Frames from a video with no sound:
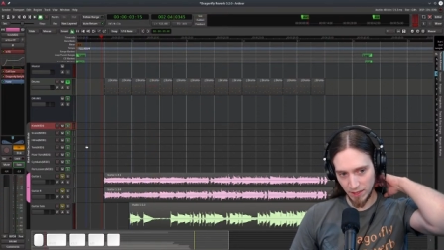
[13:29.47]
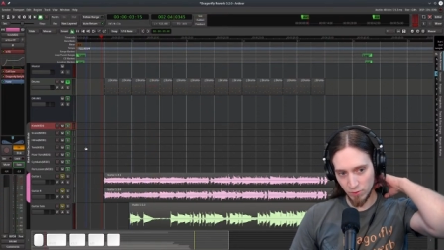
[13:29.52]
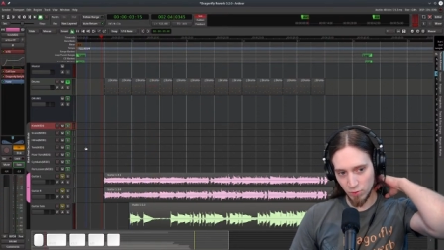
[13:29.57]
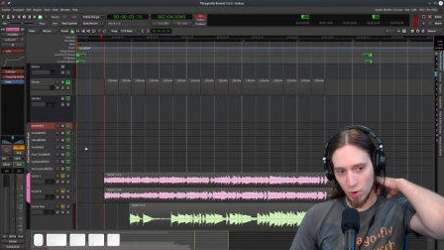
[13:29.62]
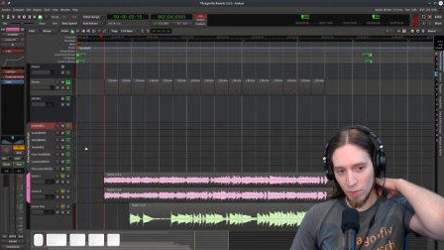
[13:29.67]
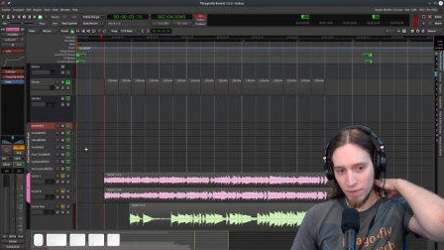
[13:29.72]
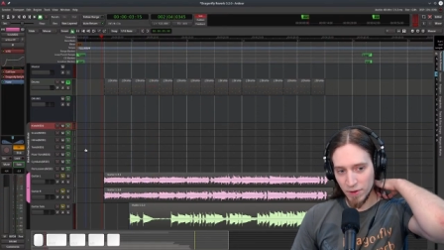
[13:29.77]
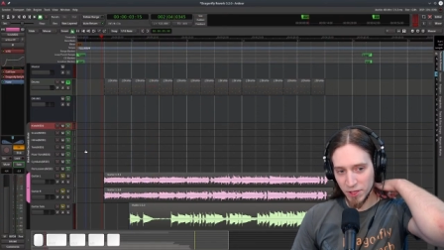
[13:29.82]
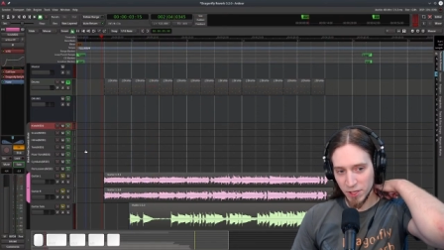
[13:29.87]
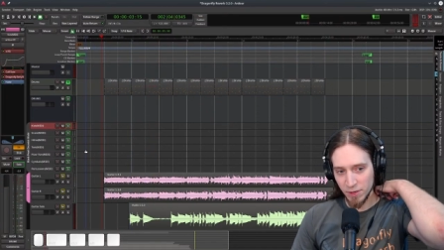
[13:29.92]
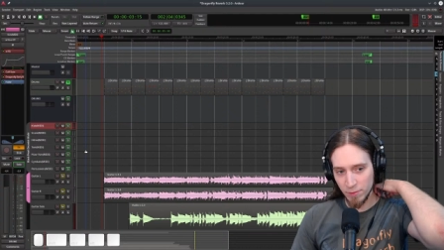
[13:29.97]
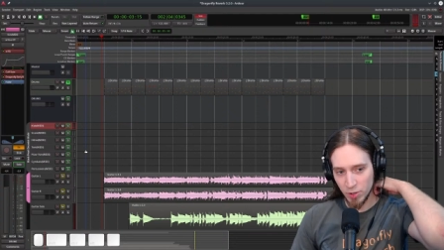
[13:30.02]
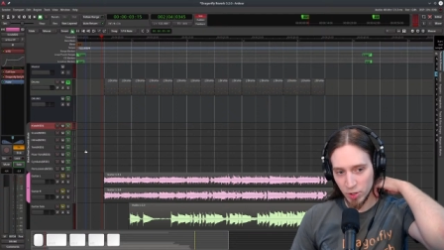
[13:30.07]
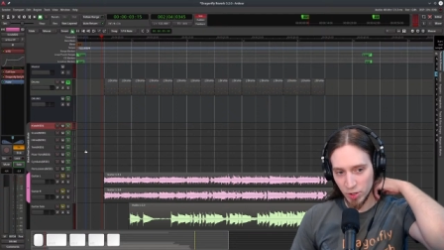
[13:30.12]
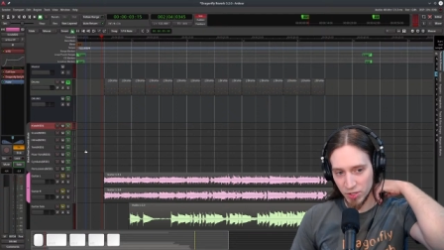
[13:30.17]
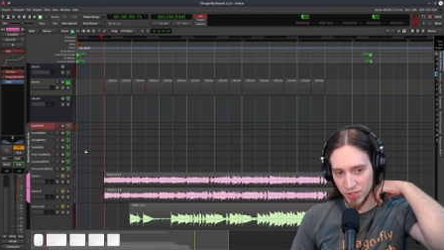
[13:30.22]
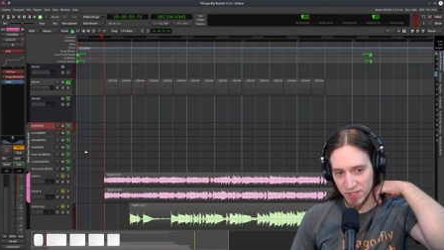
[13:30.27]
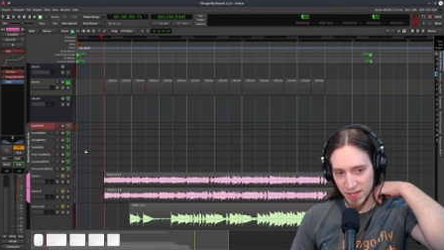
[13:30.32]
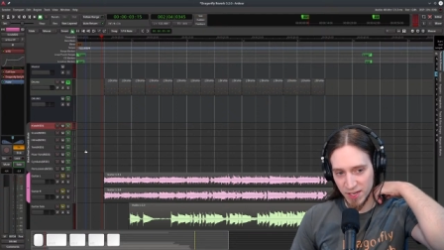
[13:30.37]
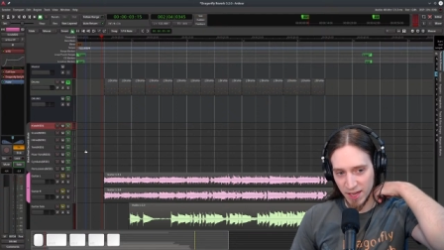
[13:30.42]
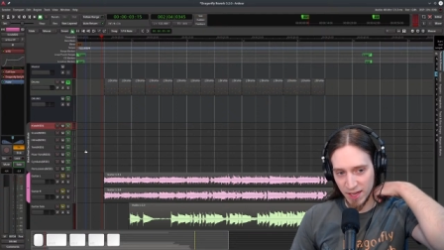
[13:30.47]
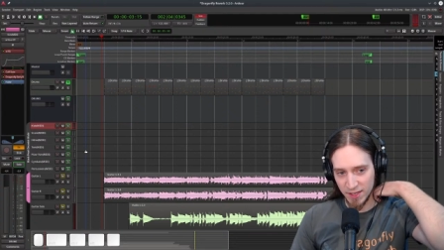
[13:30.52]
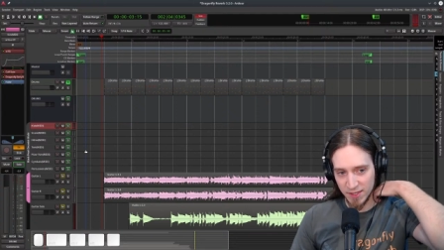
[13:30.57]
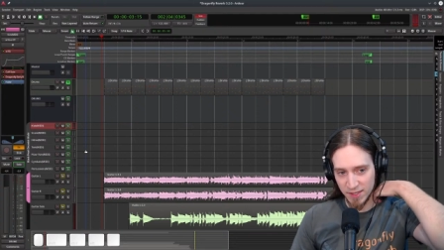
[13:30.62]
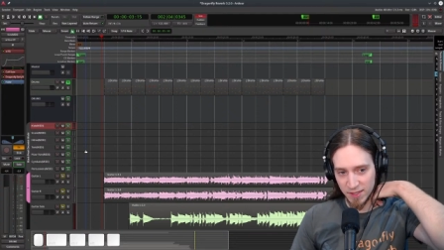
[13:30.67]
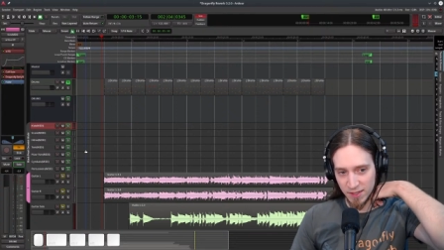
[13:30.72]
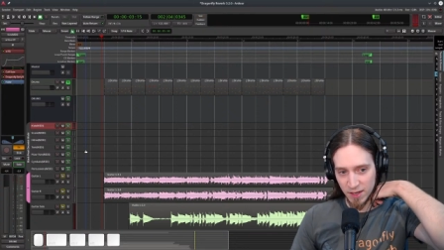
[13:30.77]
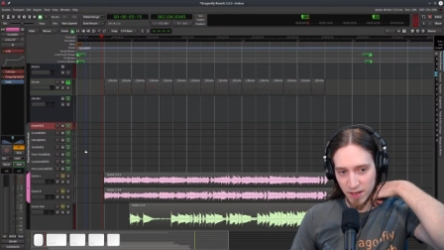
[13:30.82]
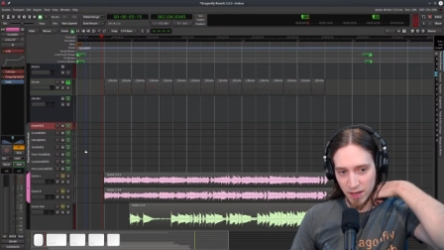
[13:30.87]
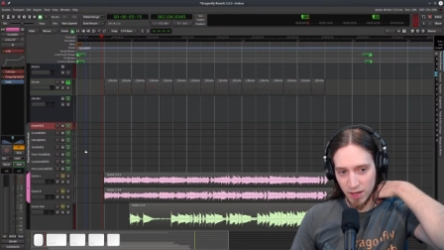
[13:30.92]
Rob Vandenberg
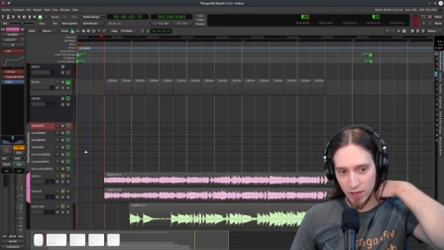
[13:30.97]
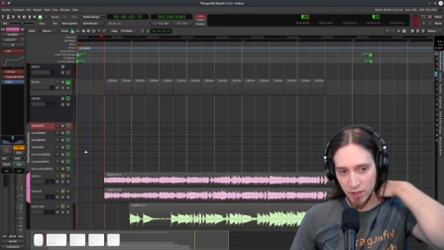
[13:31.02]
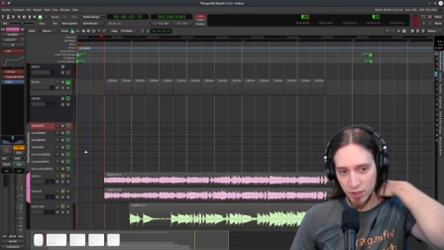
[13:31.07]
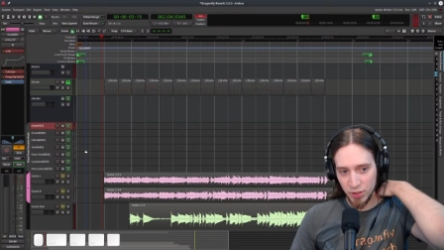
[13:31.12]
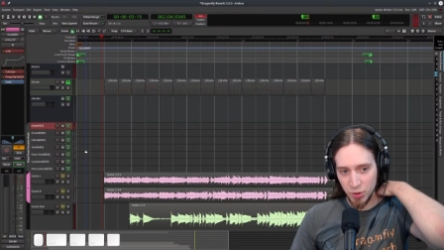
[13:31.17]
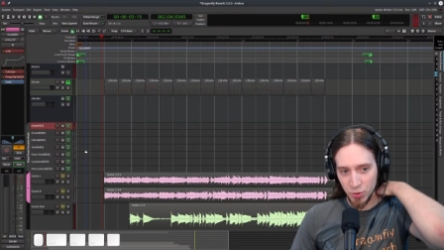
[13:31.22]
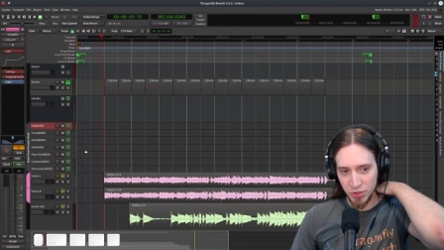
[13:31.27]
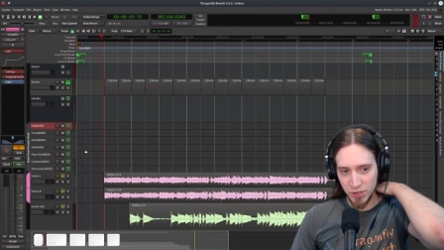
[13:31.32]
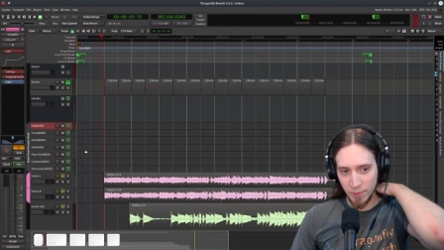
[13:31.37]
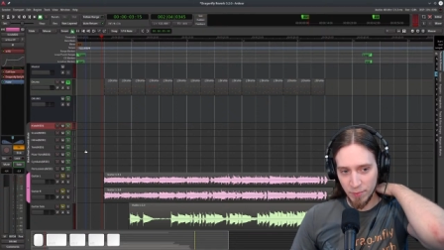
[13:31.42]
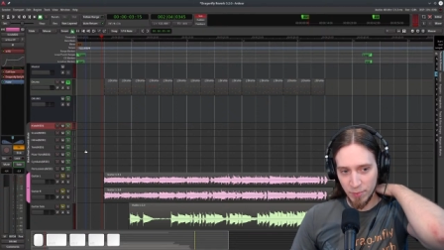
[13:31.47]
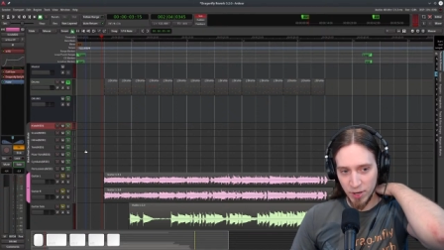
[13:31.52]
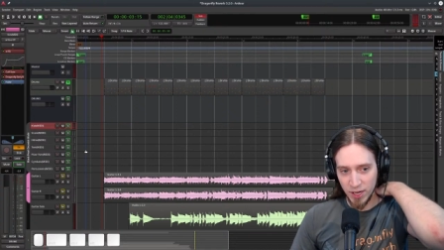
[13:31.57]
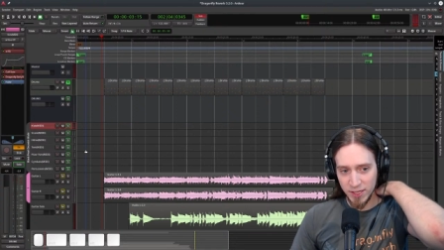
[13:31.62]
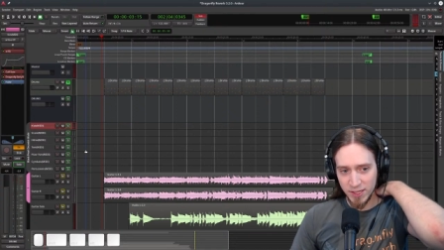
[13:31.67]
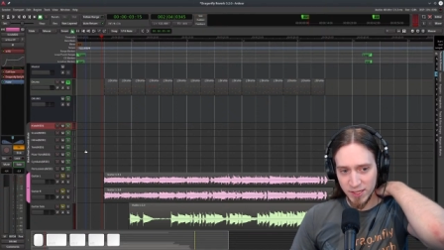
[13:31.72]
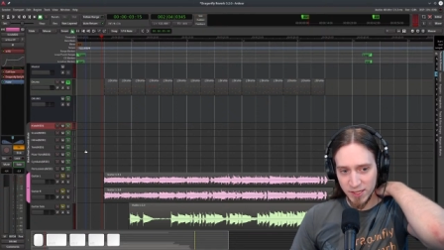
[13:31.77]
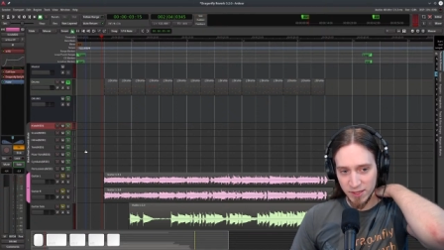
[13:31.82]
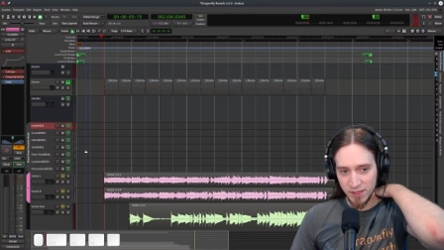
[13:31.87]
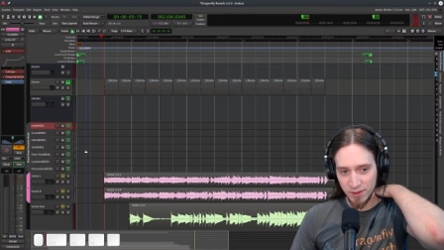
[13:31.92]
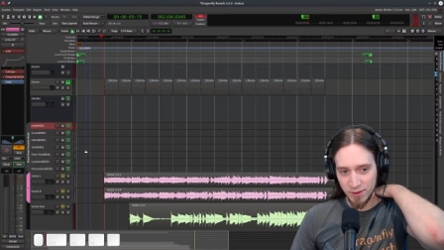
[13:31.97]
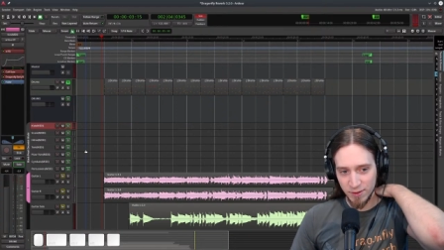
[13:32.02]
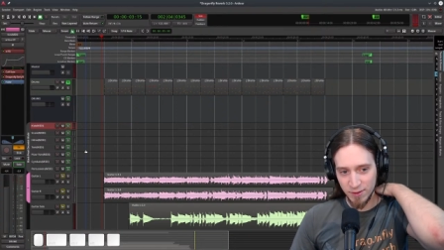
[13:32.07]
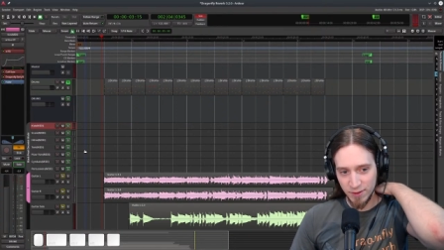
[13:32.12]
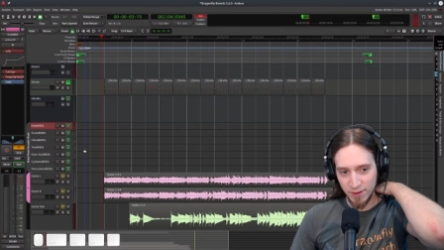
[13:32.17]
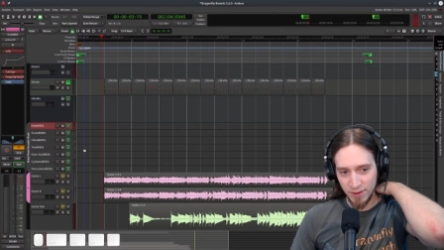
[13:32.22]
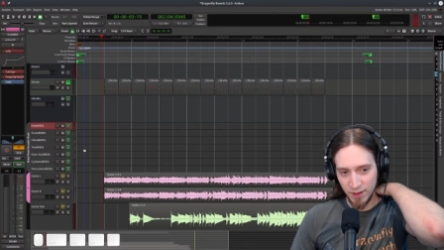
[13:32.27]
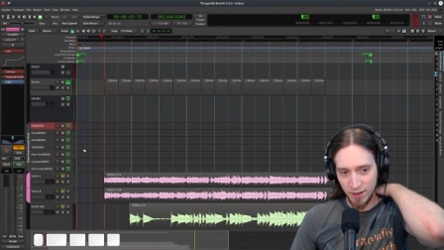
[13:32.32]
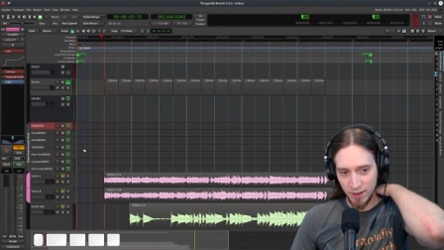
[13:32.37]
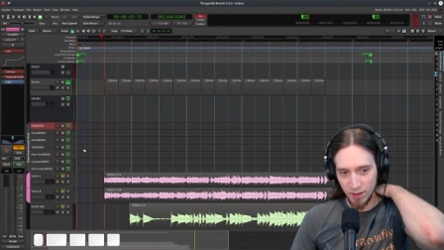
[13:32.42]
says, use a bus?
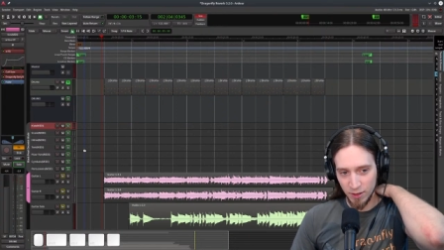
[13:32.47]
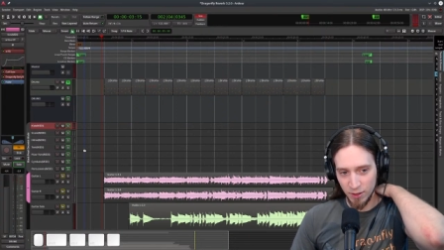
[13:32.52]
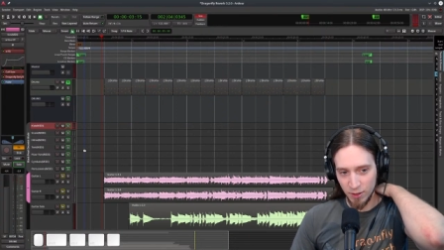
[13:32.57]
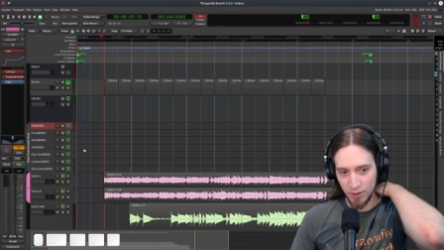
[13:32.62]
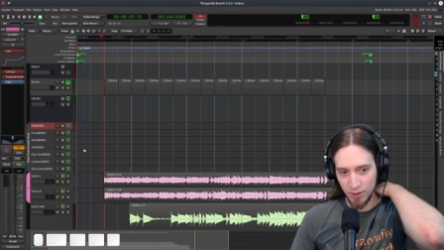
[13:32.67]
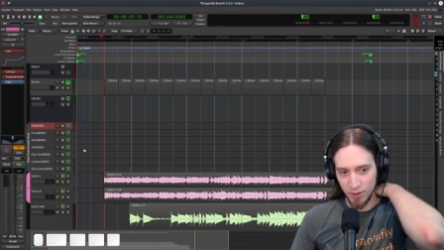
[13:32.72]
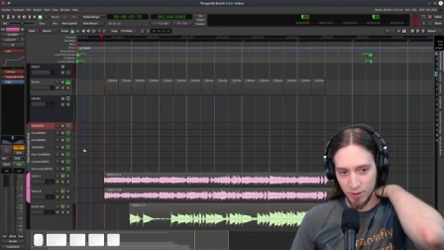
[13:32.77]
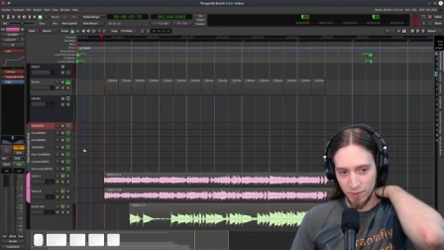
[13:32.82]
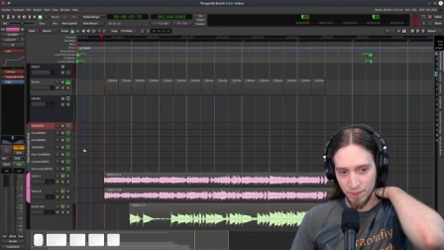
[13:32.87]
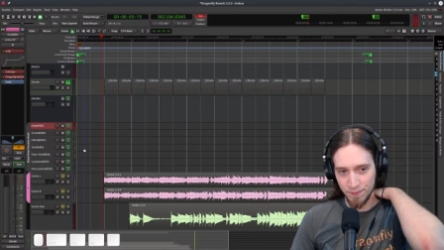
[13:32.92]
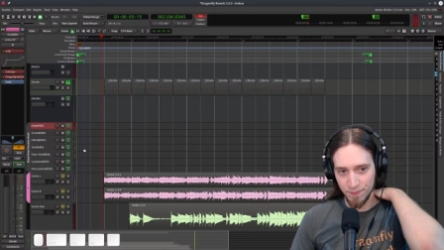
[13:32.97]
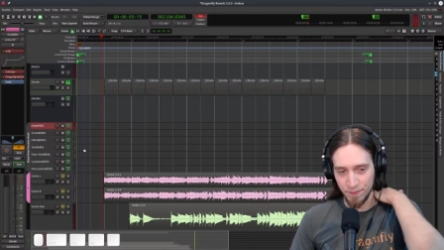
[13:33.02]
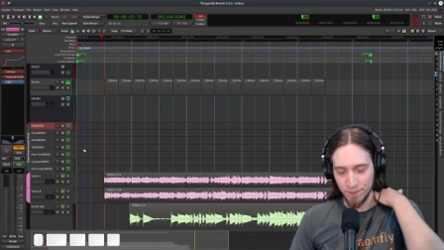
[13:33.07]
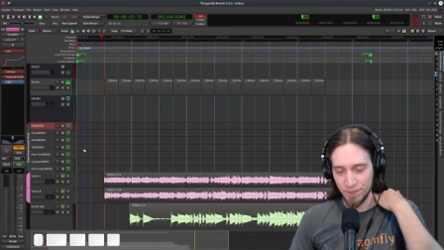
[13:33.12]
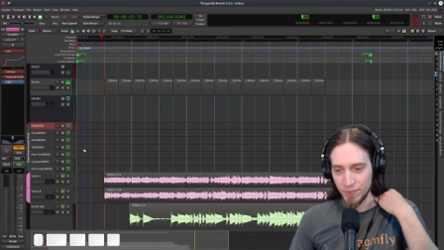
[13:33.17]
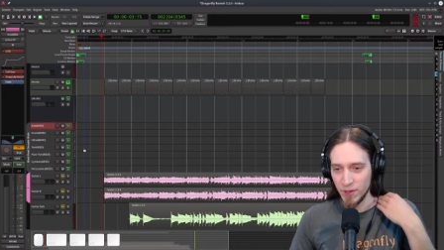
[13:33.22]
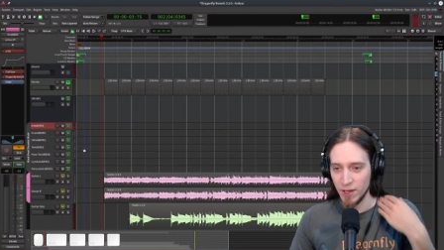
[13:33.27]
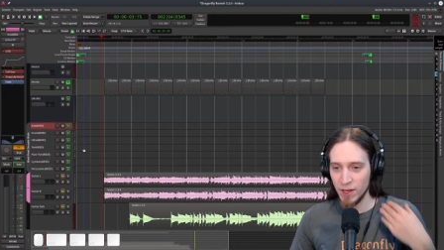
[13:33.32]
Uh, hmm.